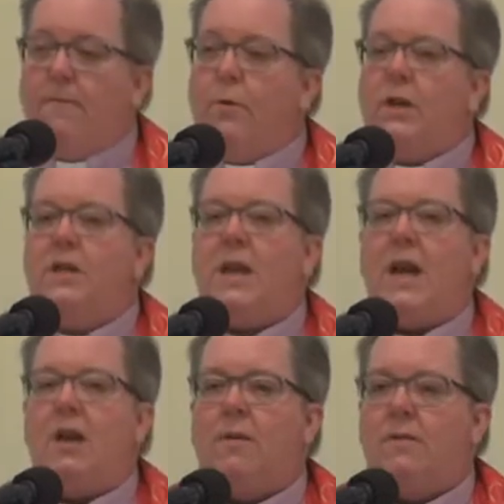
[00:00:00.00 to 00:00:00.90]
for the
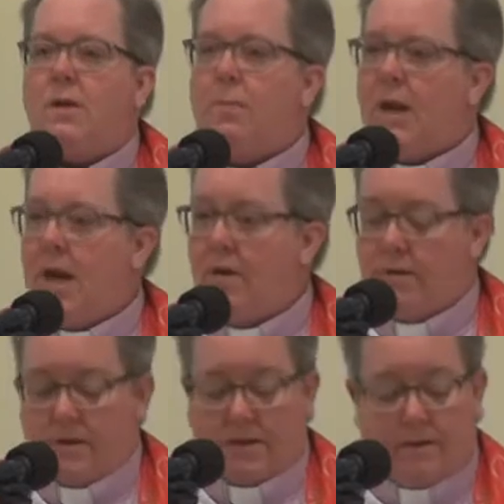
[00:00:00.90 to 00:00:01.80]
sake of something
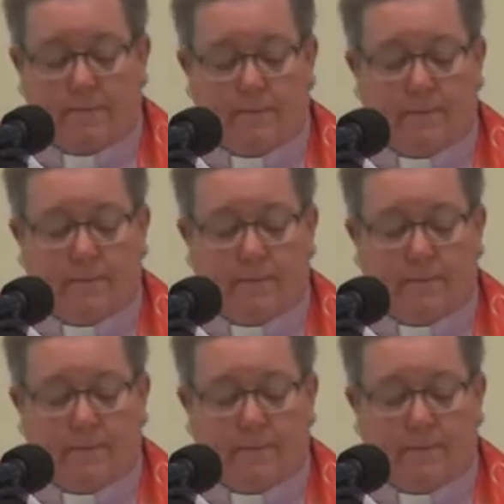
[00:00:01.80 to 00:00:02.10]
else.